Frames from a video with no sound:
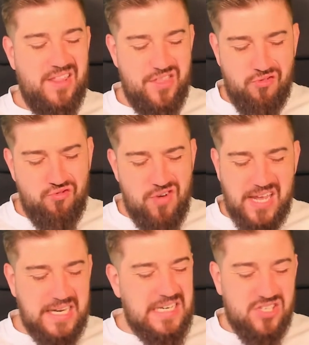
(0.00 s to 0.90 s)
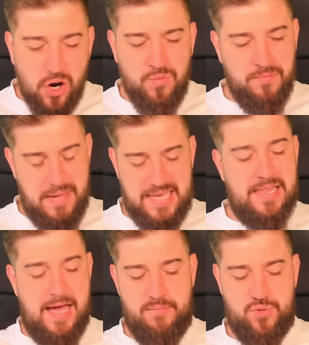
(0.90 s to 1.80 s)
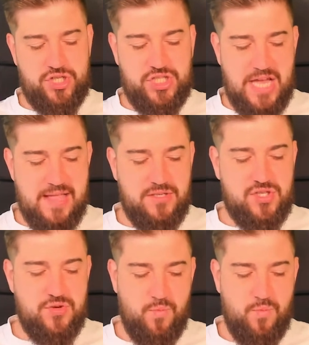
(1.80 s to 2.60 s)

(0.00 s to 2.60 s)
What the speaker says: that really don't make that much sense